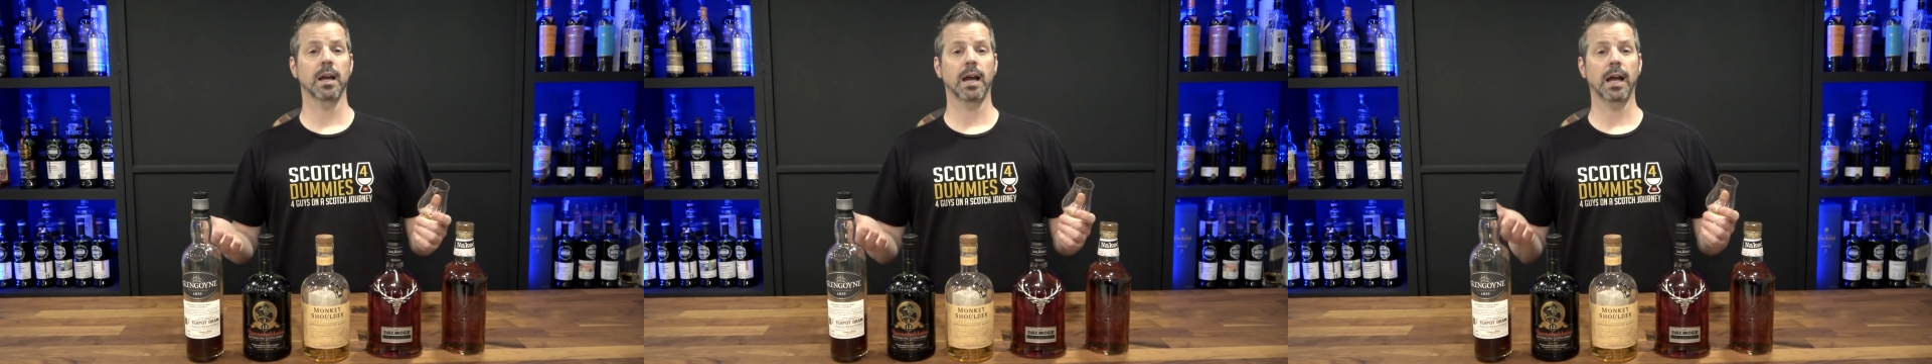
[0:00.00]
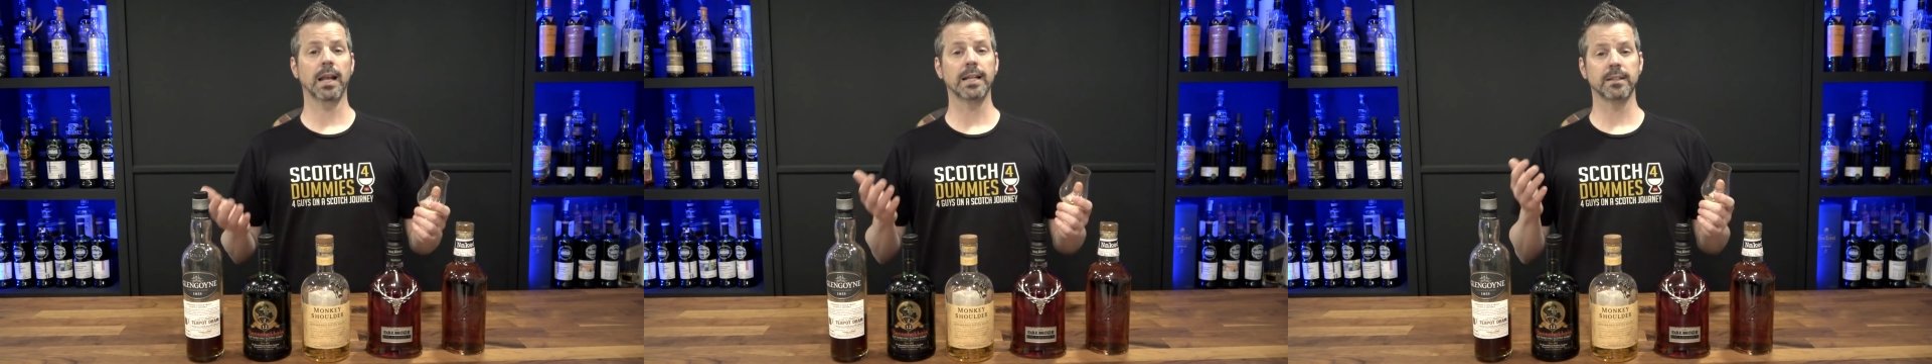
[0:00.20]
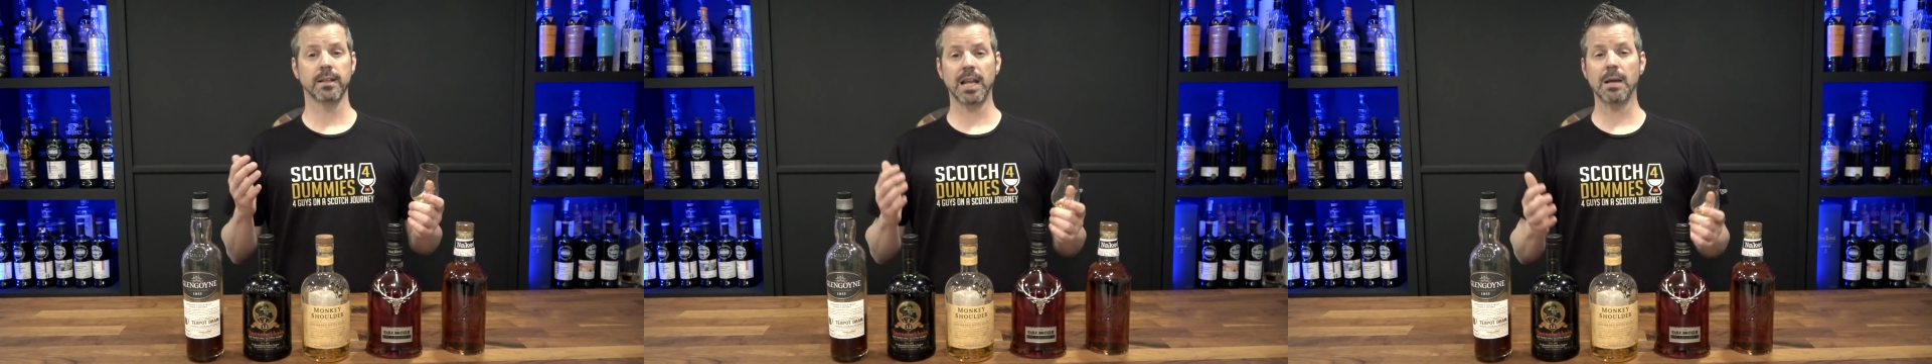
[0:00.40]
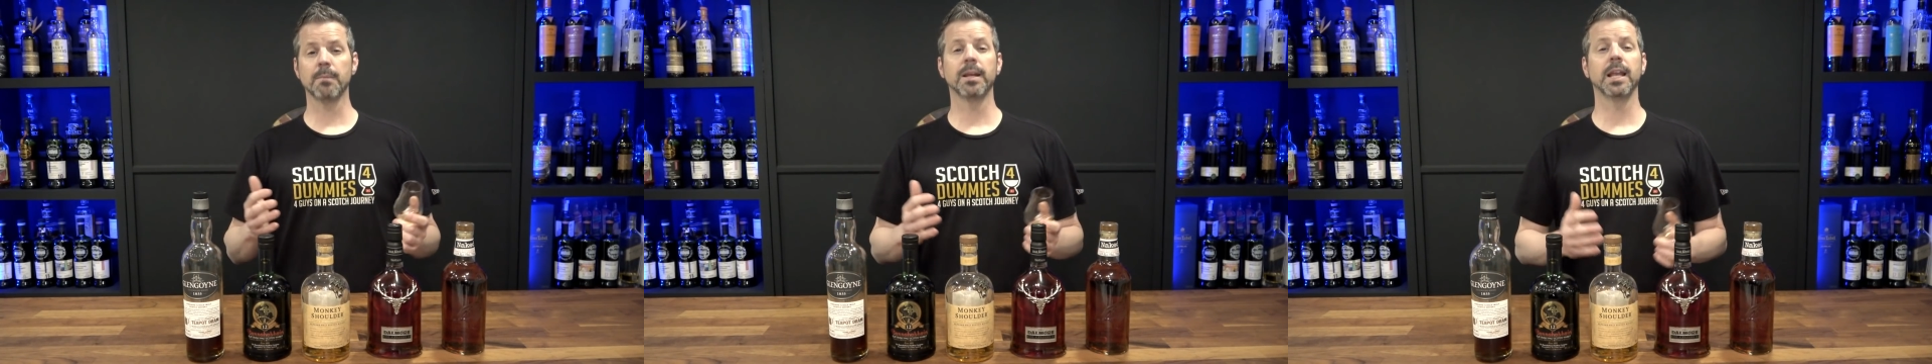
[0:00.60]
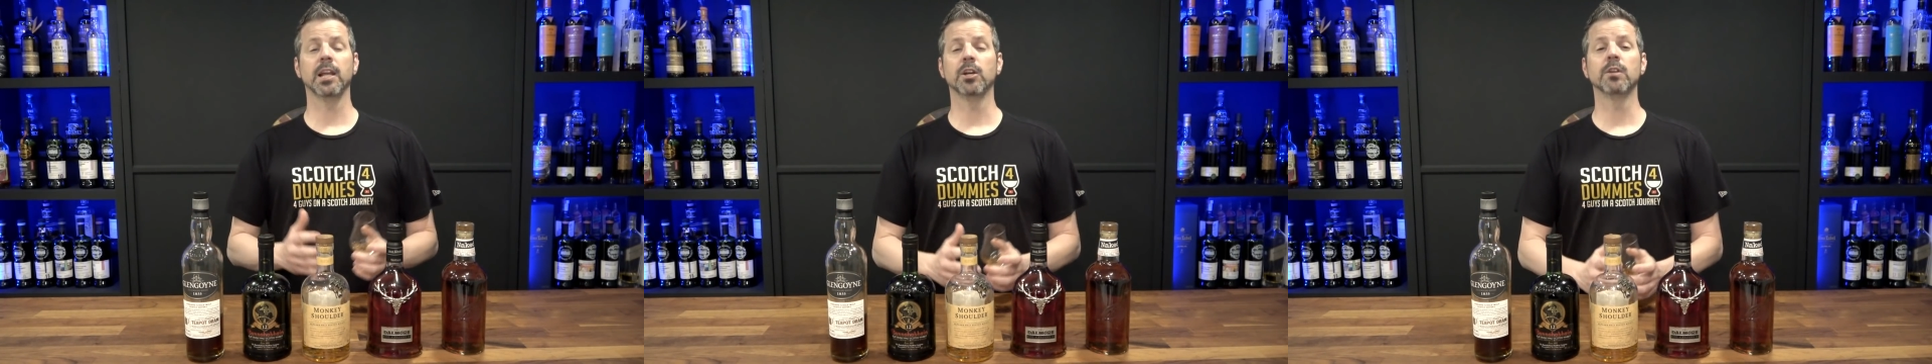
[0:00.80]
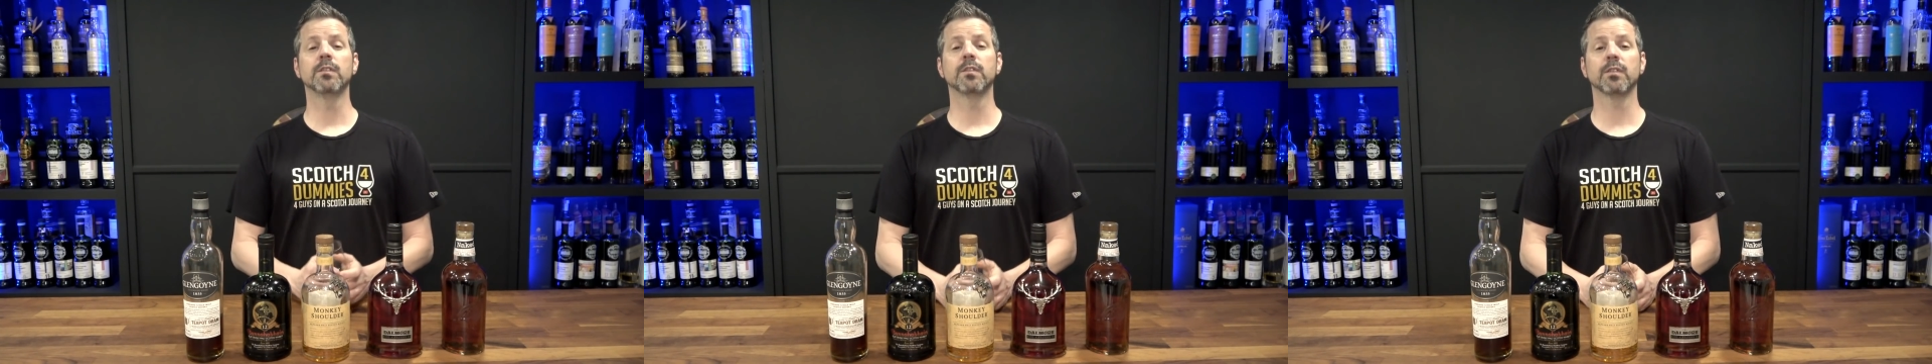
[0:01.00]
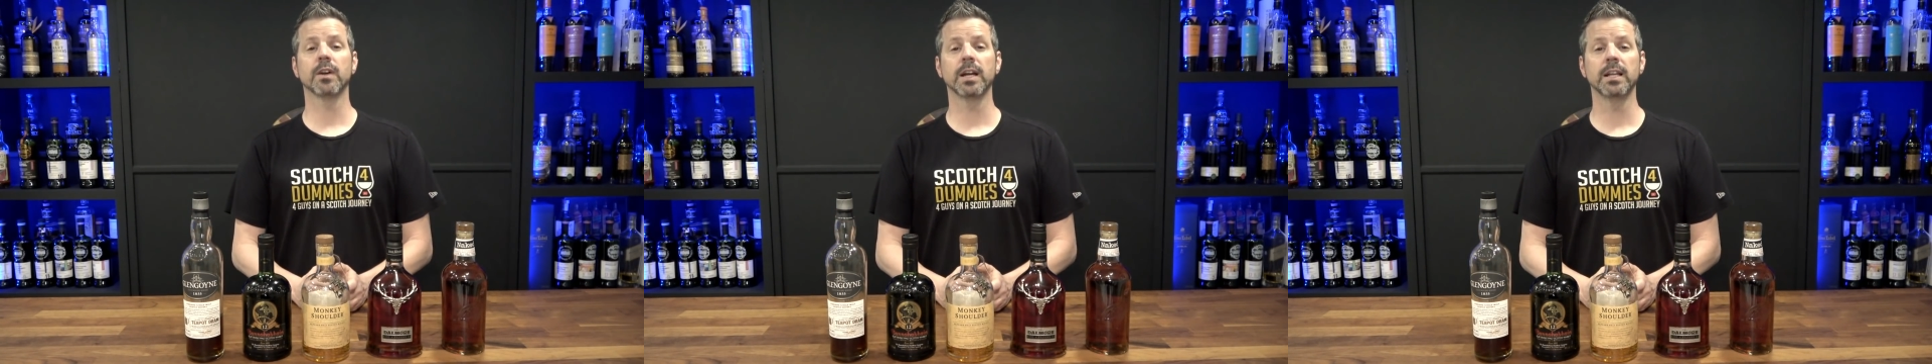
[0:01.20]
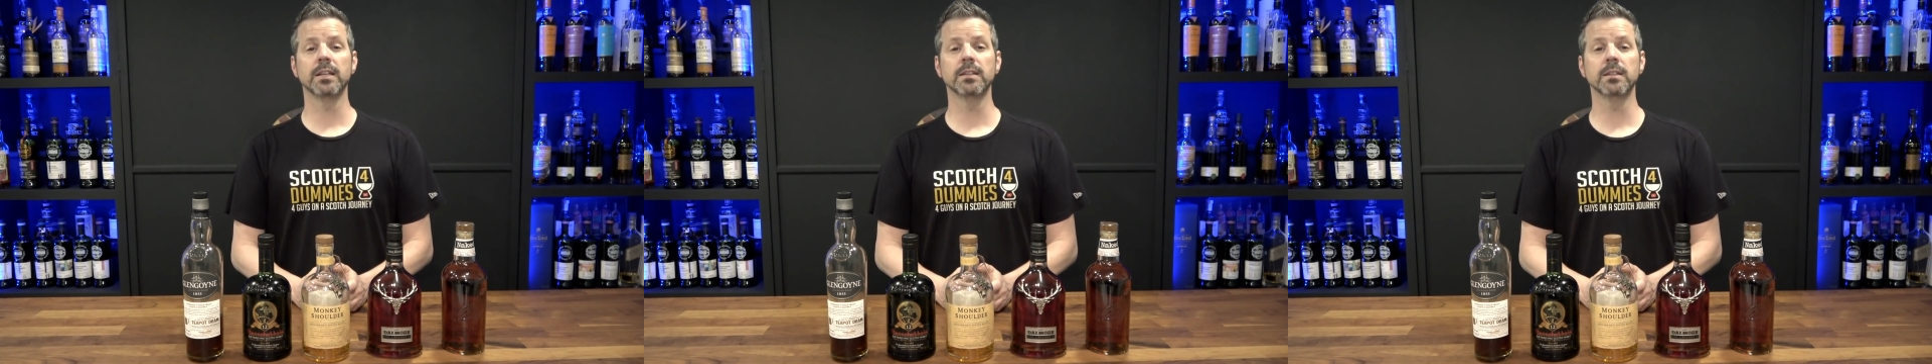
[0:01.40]
I'd like to nominate a good
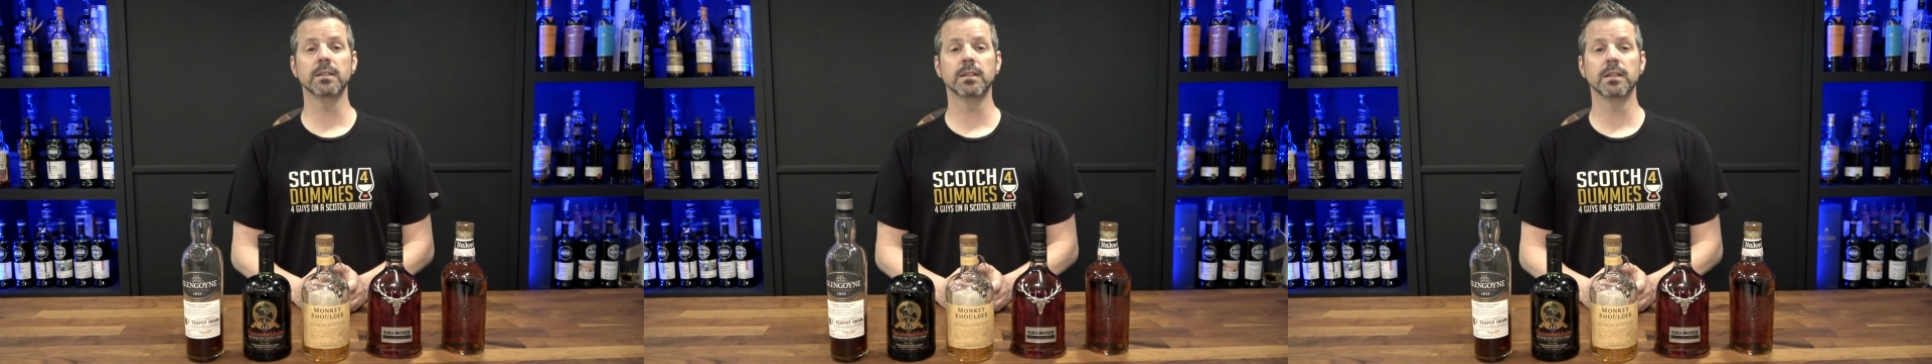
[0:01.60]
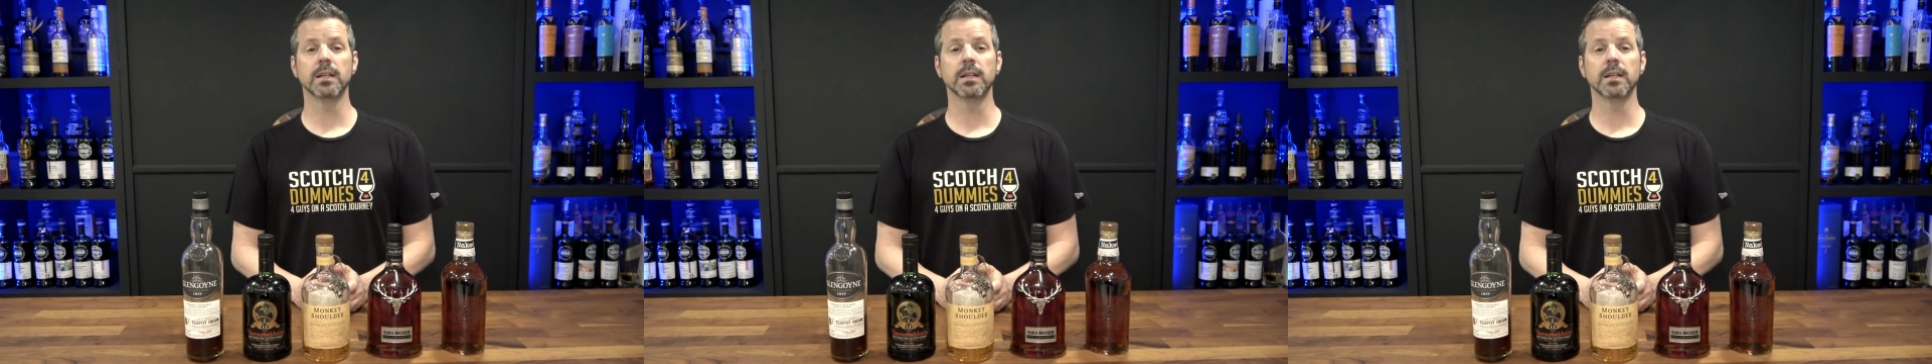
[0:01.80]
friend